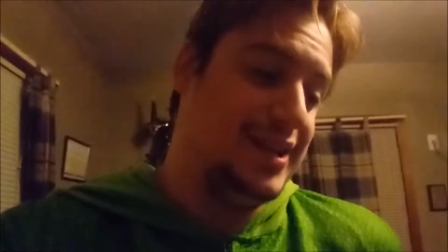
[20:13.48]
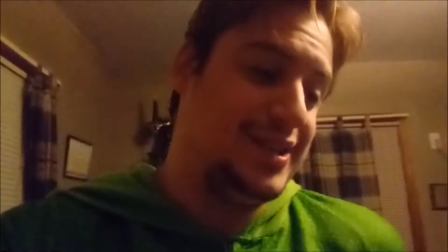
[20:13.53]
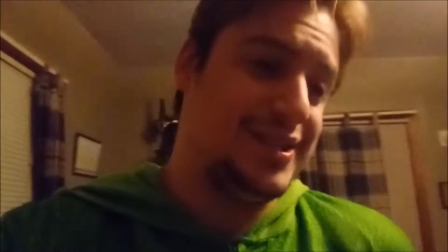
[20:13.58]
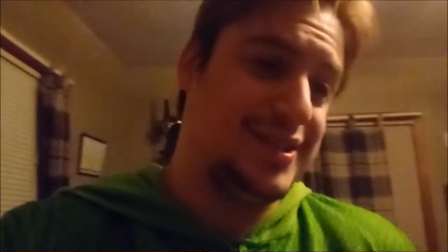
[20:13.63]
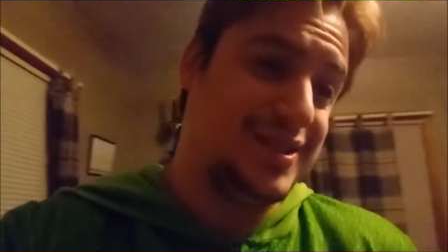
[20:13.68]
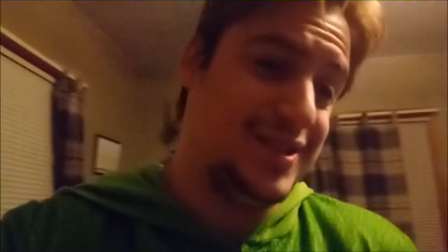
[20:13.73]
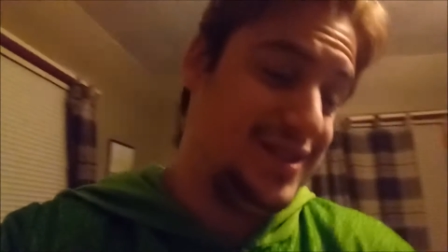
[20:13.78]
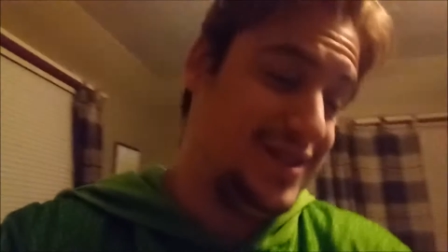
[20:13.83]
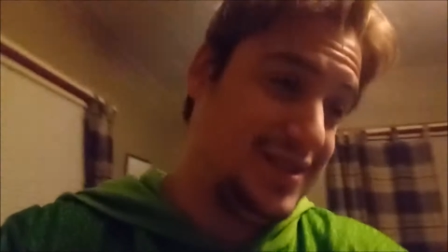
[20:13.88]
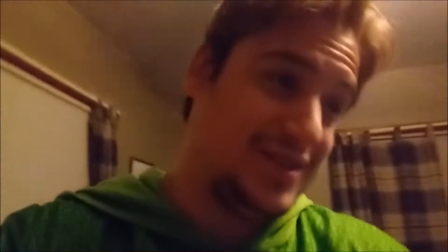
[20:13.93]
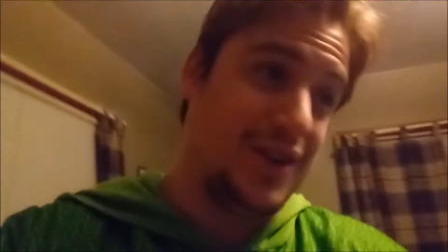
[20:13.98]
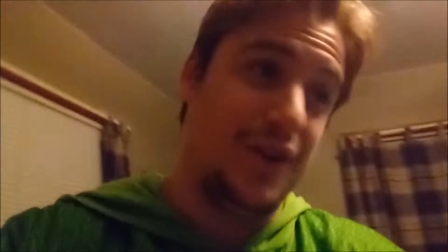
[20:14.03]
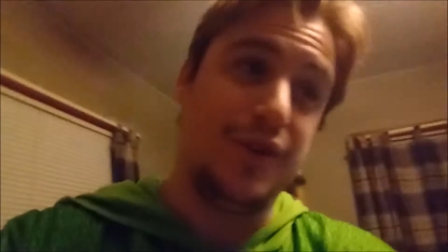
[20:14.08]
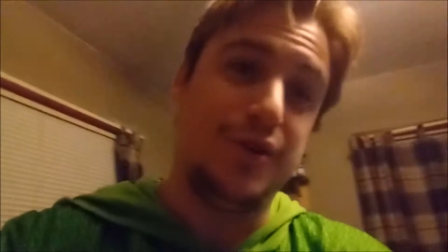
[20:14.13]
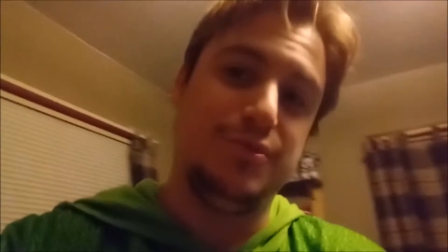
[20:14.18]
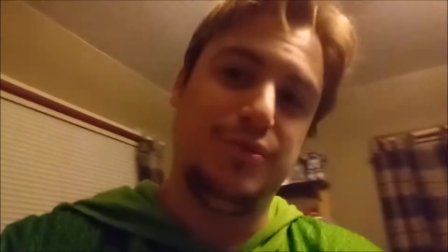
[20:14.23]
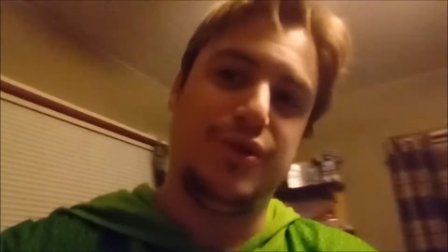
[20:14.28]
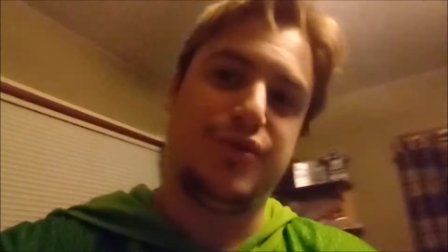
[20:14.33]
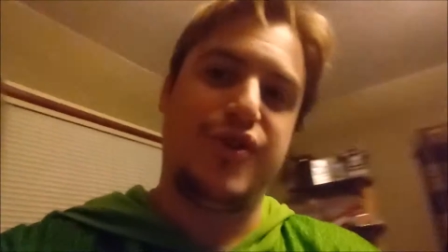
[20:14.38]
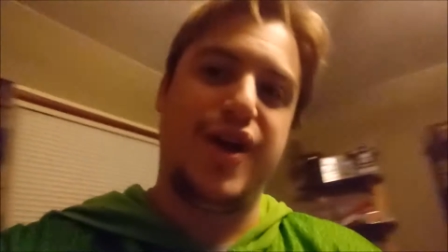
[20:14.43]
this is
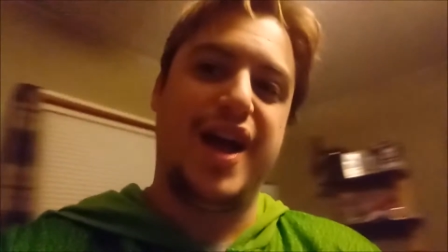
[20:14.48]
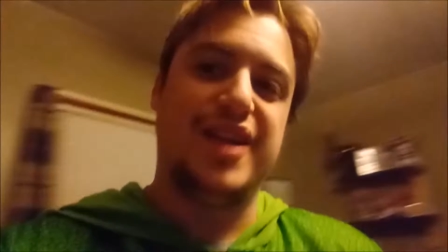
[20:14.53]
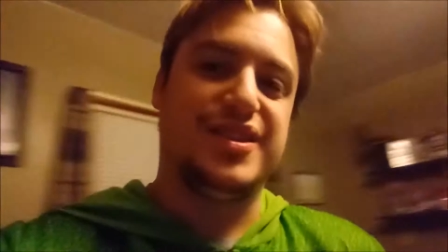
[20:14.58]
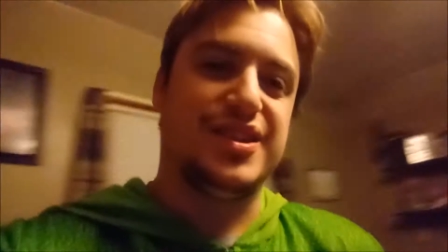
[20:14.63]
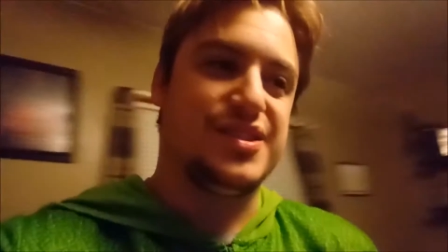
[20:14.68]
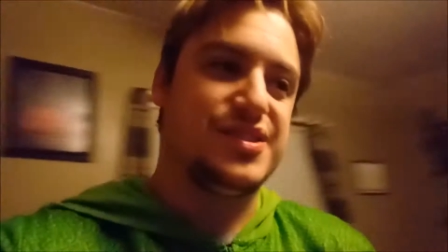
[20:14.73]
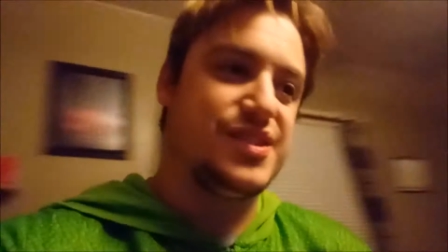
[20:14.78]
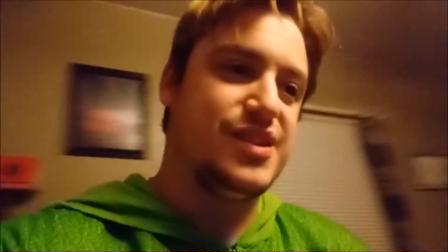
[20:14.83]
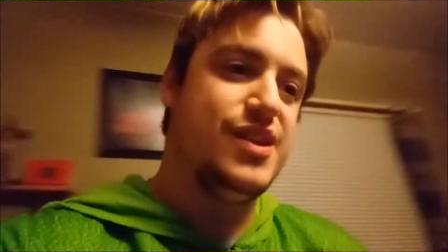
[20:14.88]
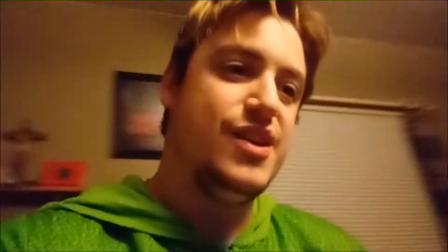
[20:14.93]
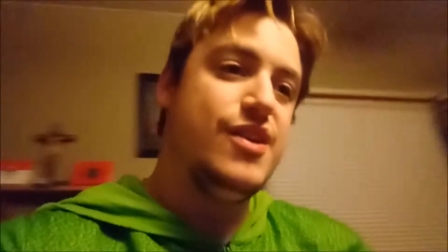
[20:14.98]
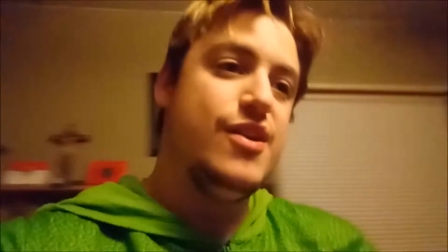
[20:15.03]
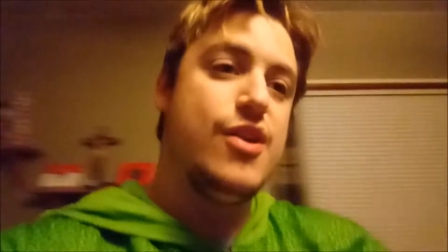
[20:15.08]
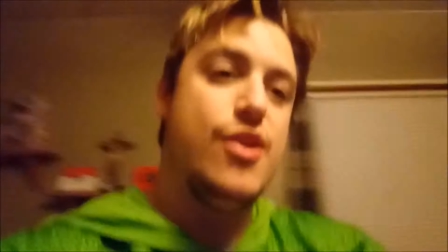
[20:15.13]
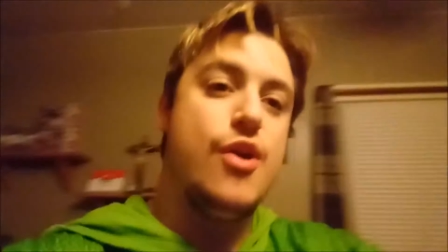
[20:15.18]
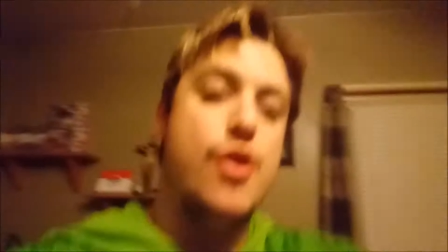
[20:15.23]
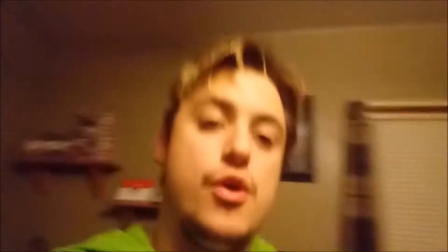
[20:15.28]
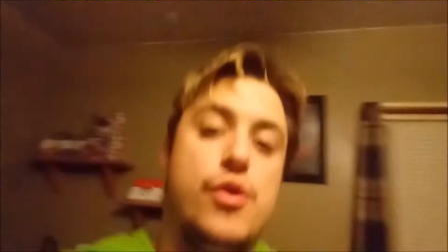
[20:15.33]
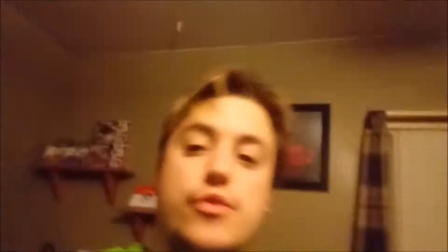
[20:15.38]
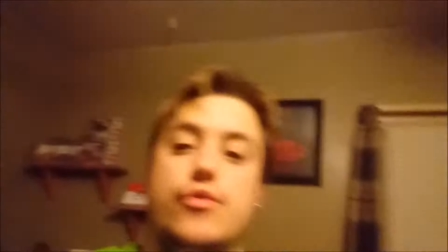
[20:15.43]
Totem Lorantis
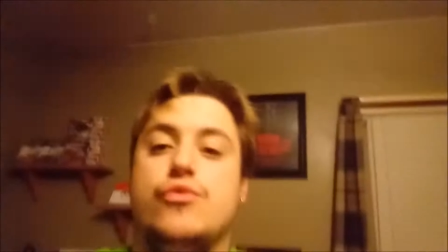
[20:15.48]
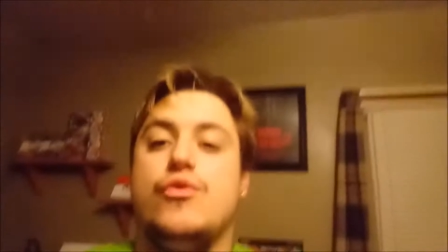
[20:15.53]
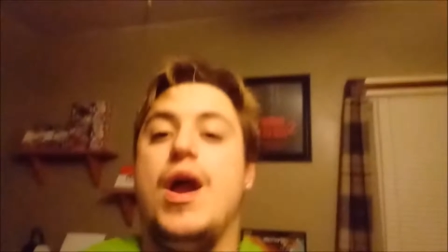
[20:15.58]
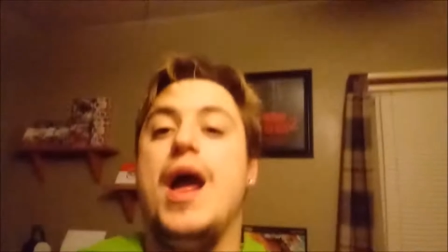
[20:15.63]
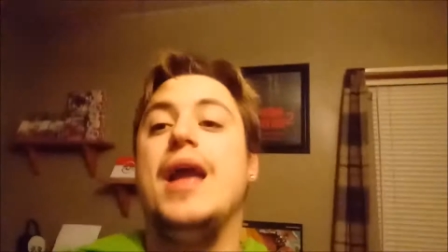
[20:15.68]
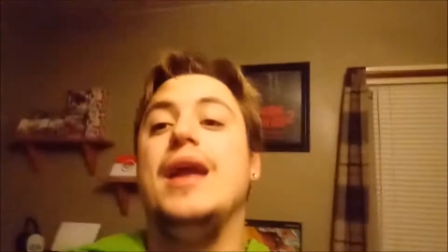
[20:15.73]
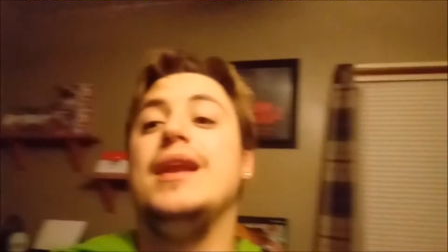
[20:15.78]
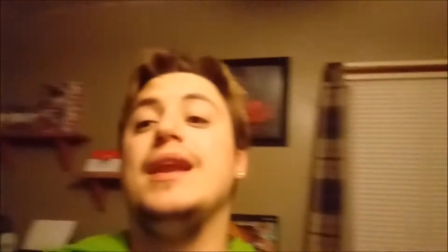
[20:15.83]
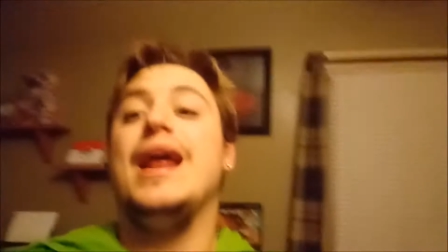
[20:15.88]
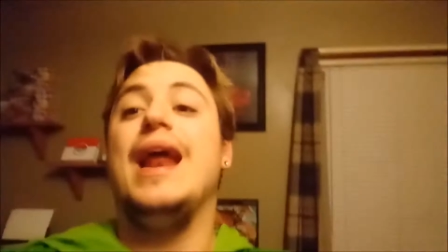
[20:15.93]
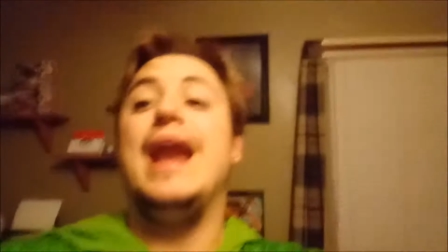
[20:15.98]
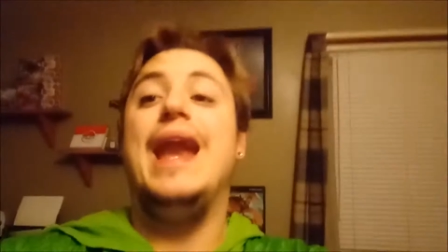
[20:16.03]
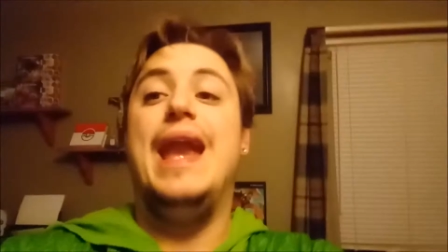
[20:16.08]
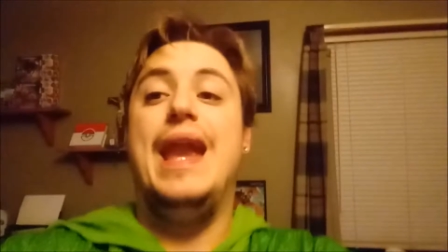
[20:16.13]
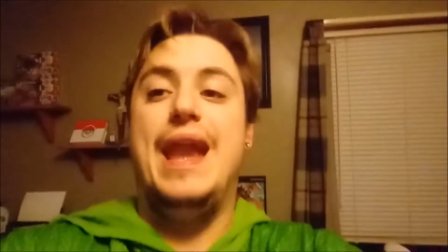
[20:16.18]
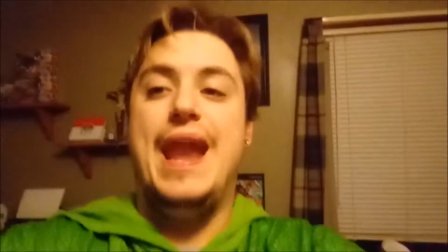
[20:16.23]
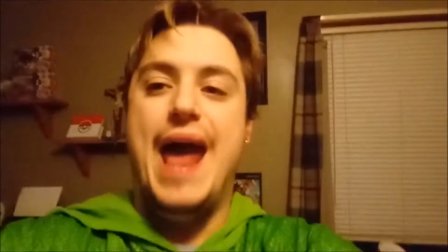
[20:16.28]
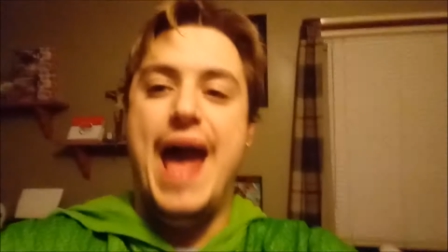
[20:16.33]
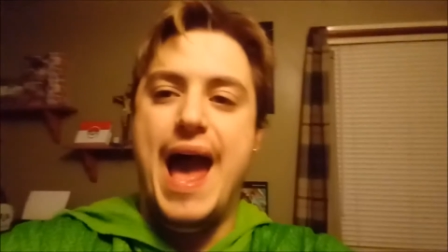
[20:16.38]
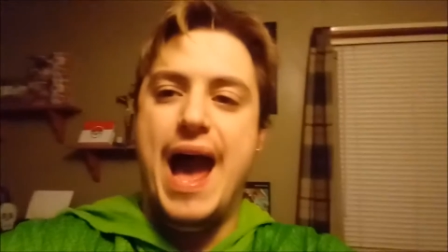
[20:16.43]
right
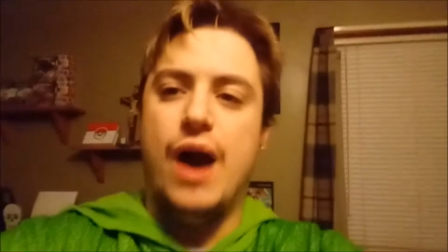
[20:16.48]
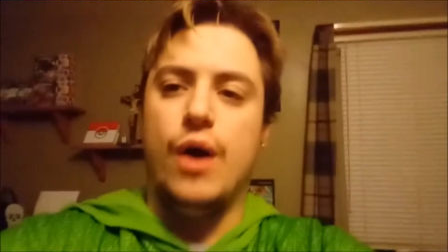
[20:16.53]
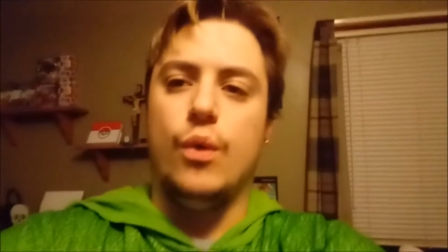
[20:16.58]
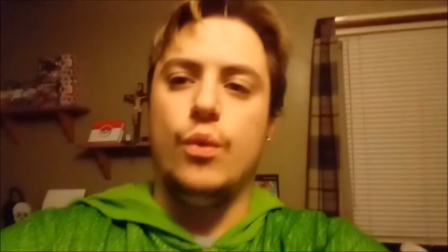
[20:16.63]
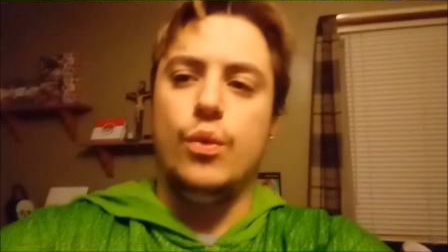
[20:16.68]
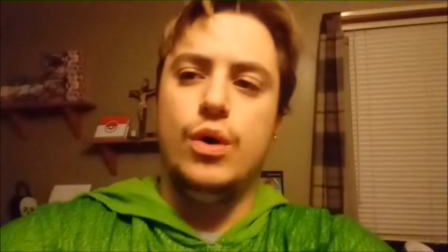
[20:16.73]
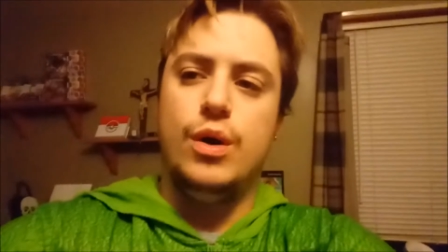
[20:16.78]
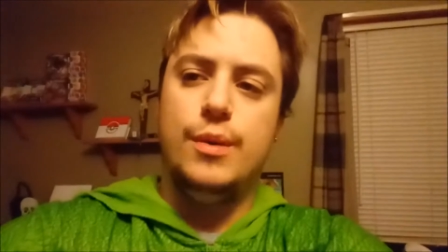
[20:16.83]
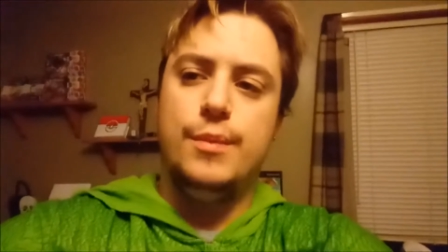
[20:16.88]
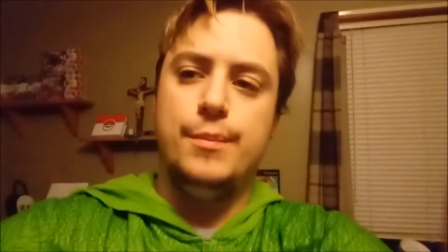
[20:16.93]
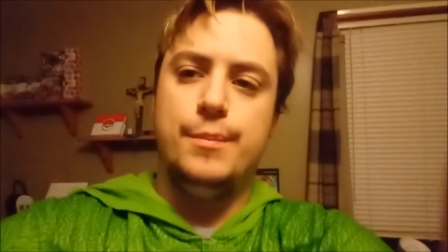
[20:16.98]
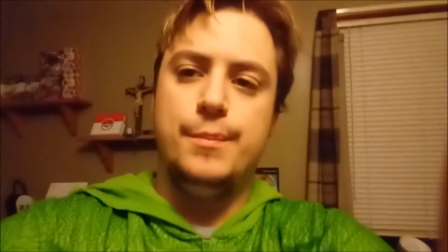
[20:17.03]
now.